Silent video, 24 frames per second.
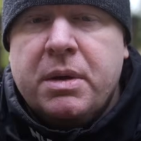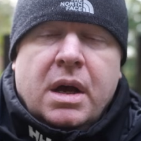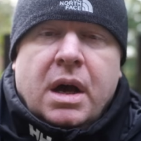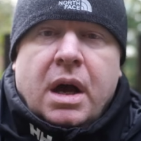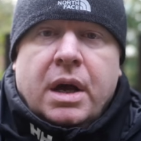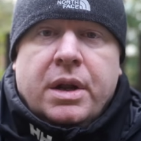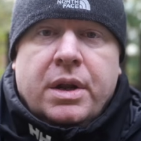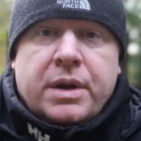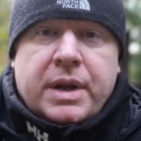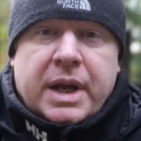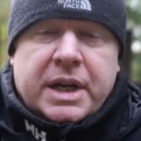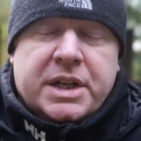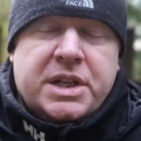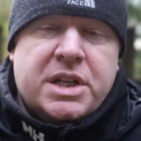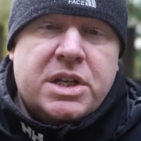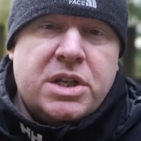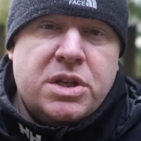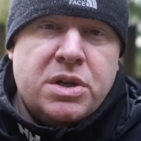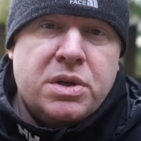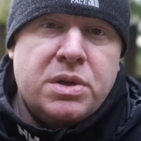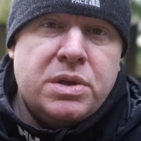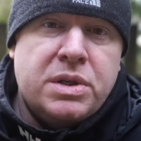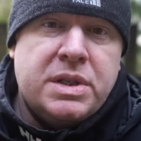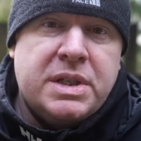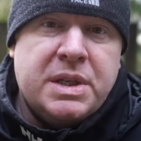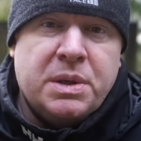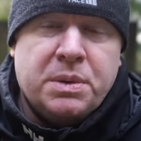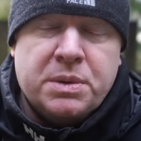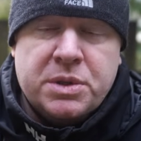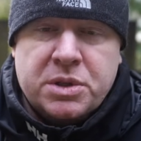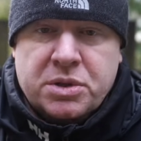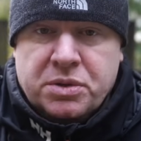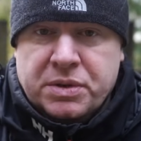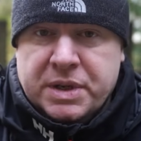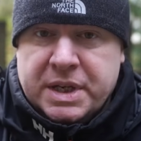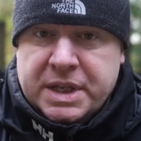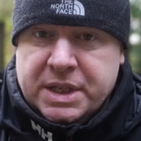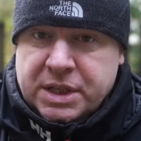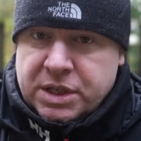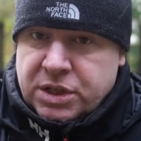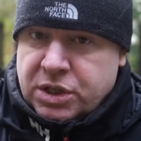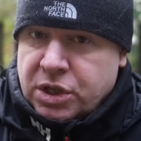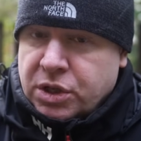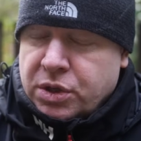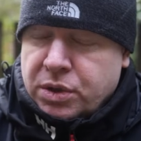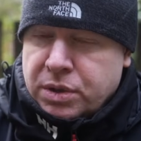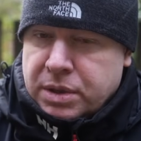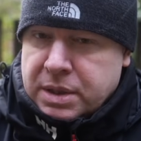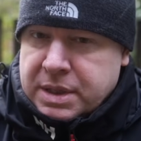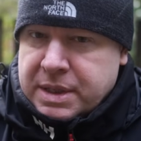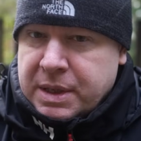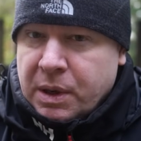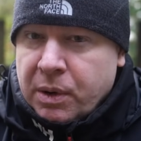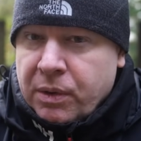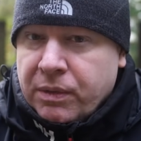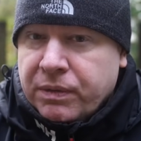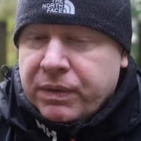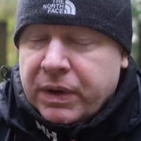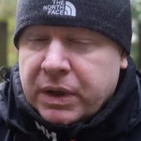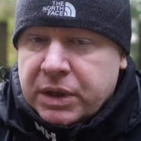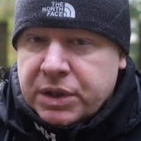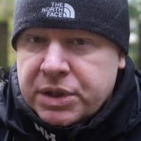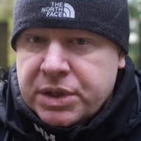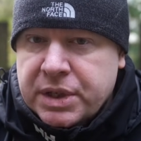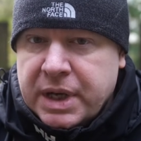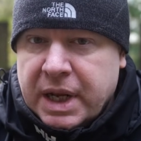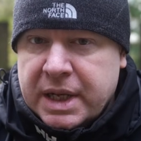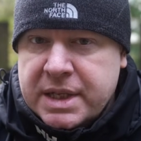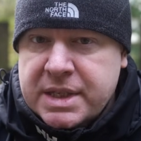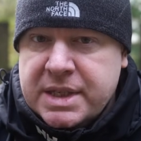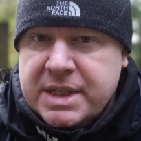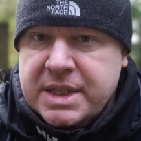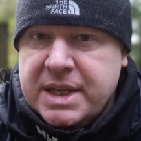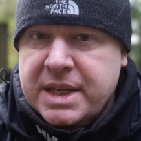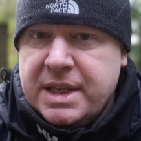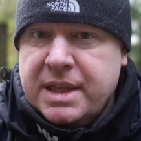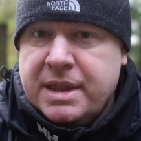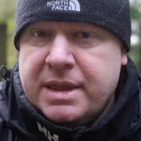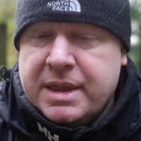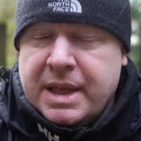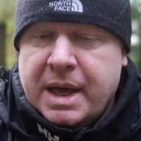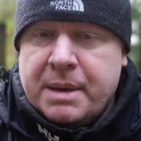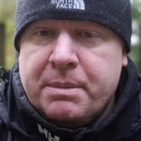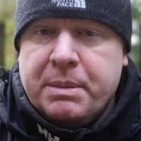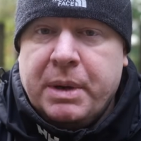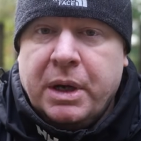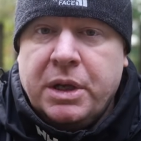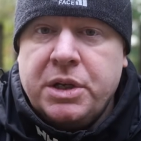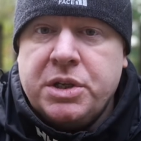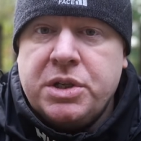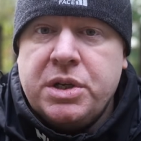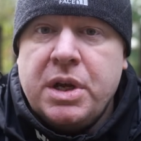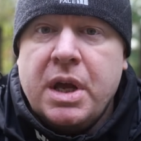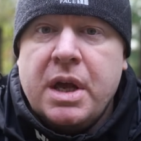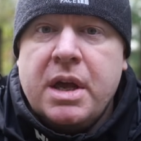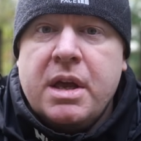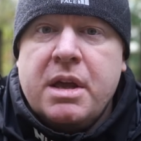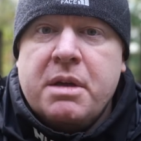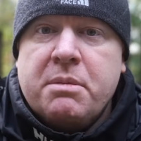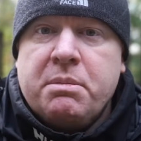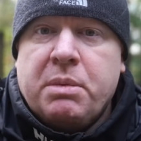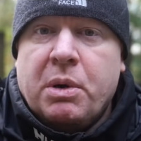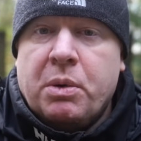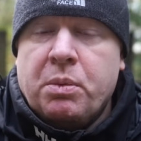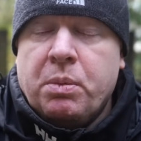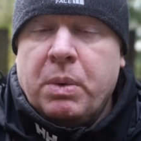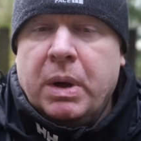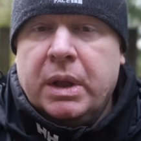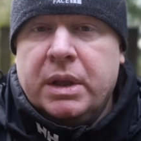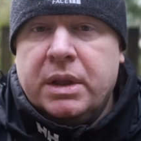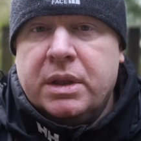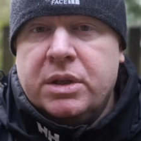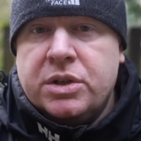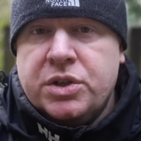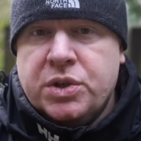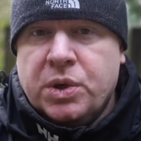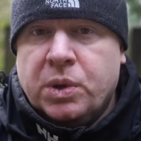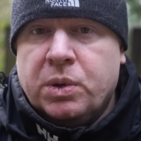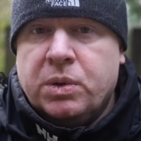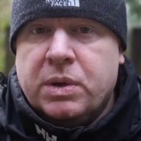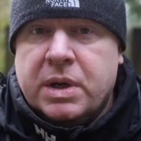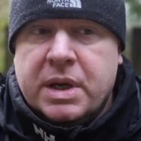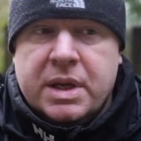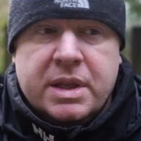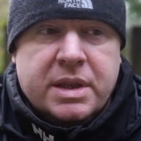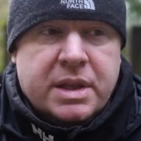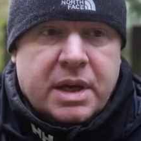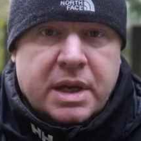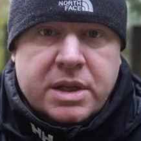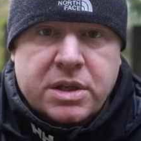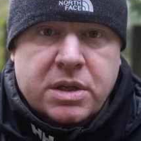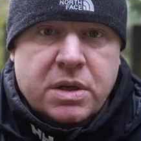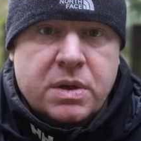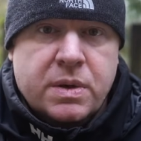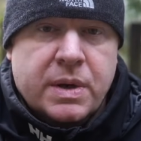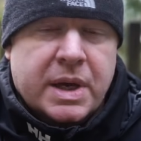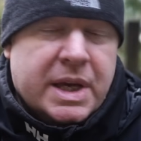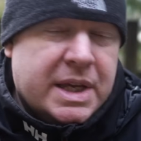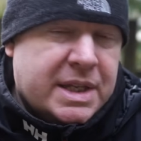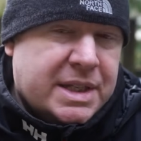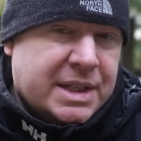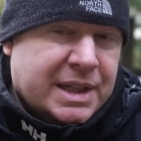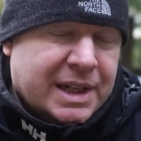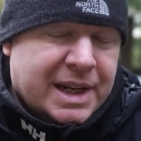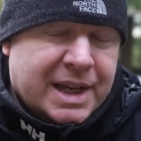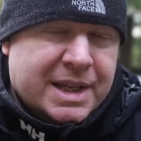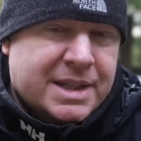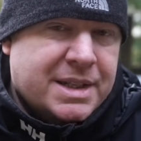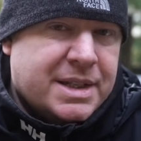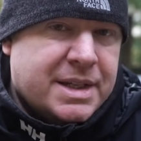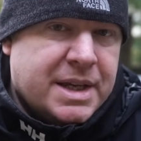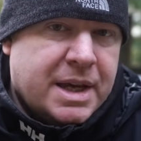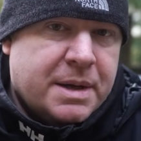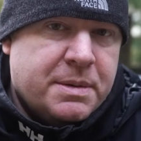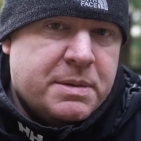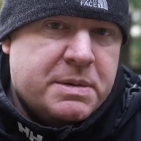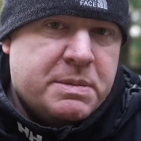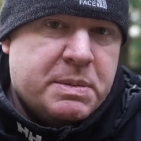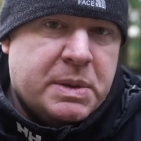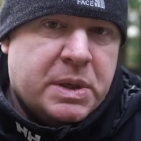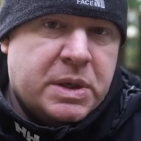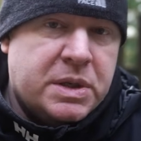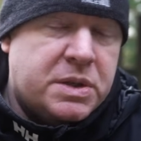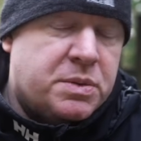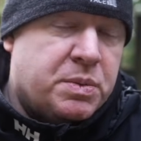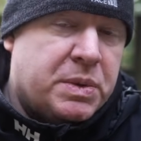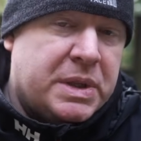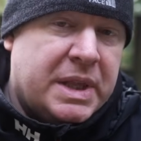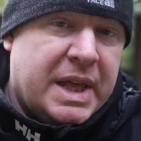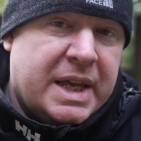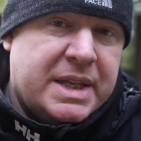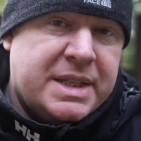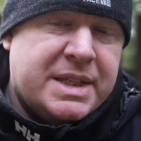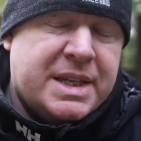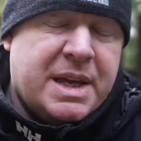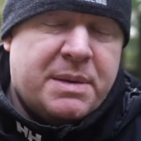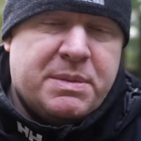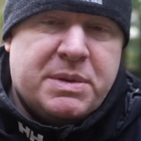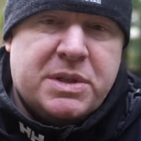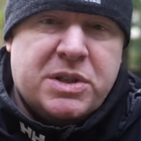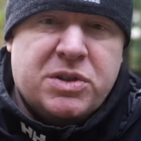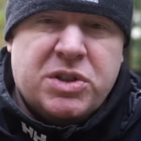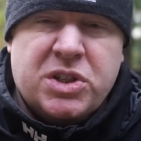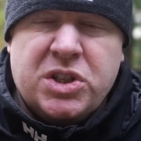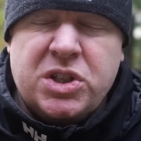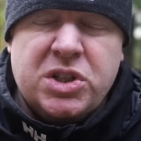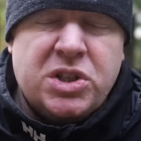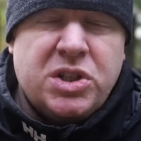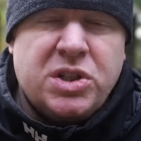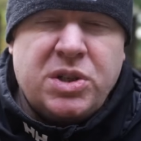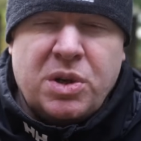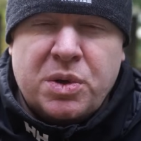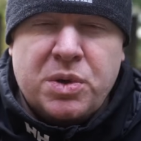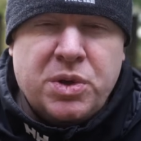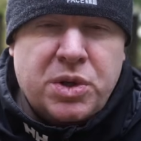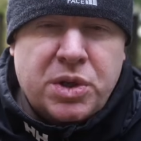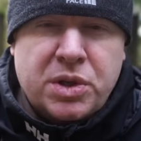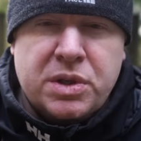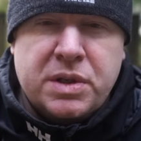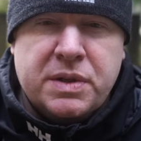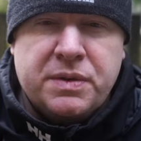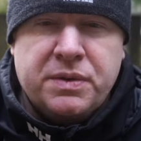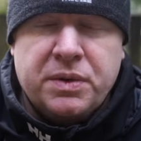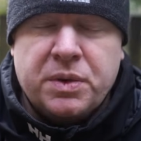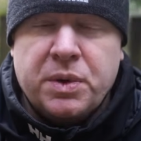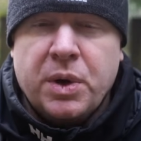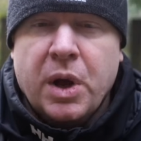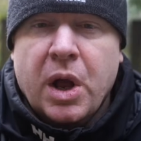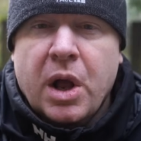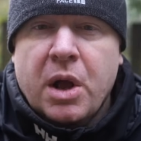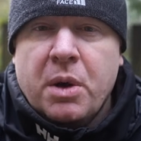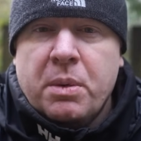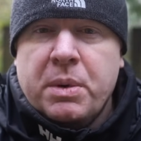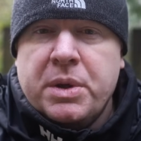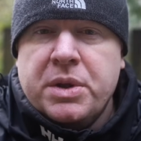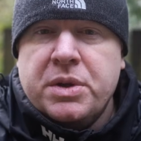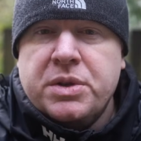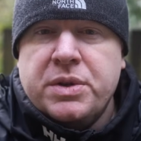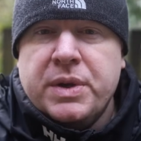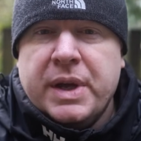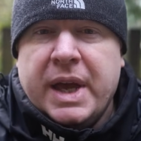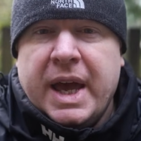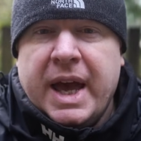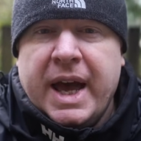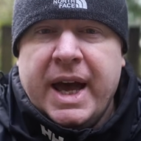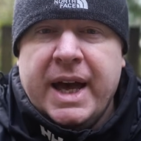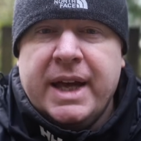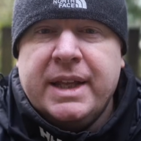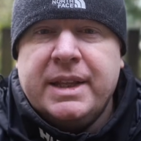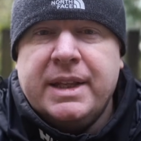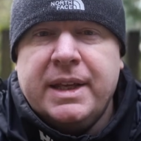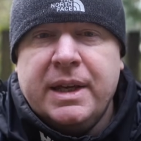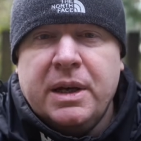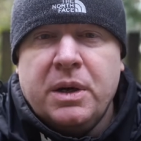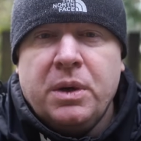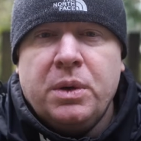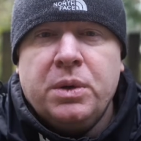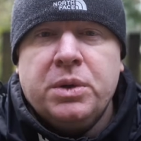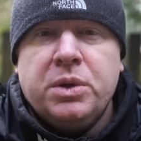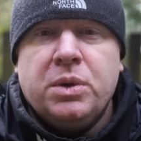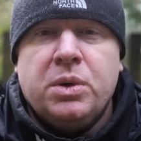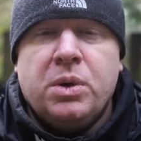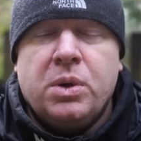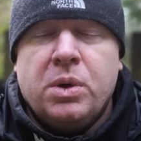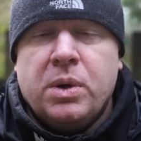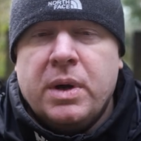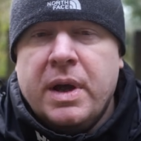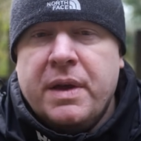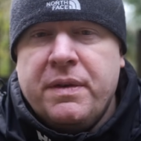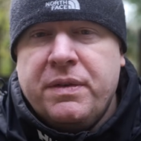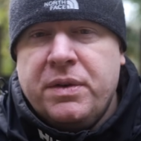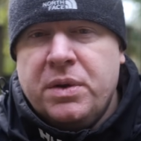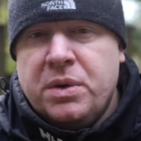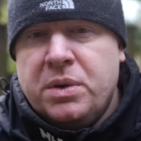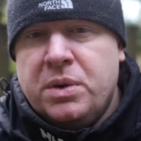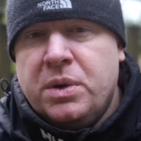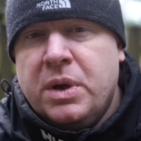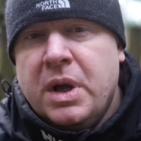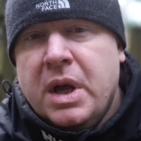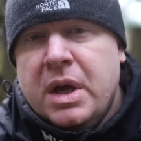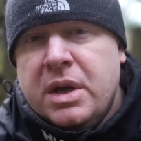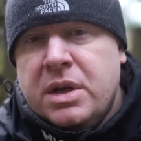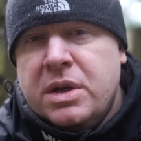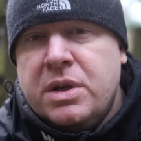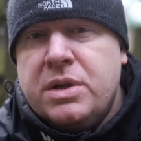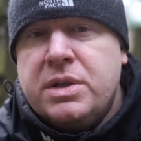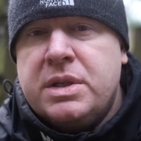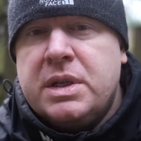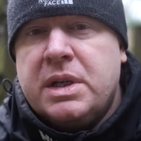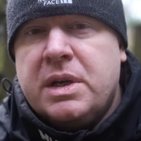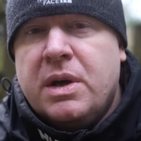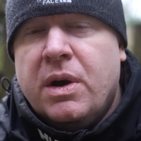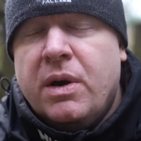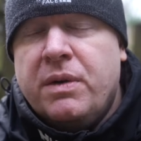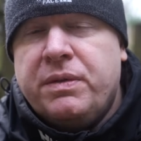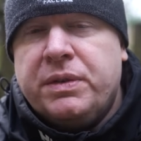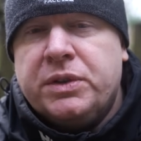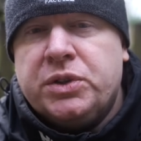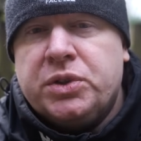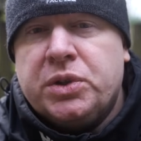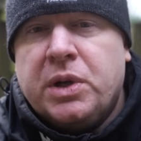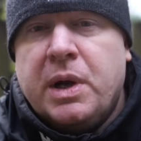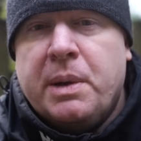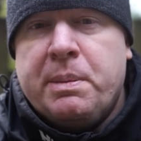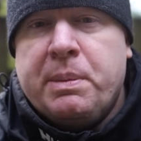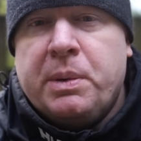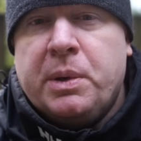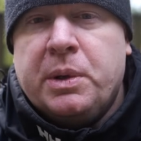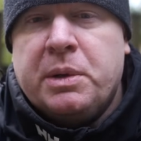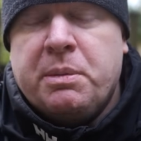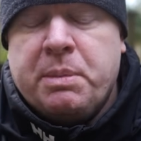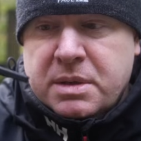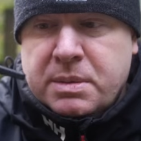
I don't actually use tilt screens to do the tilt functionality that much, but one genre that I do is in landscapes, because with landscapes it's just so useful, whether you're doing it handheld or if you're using it off a tripod.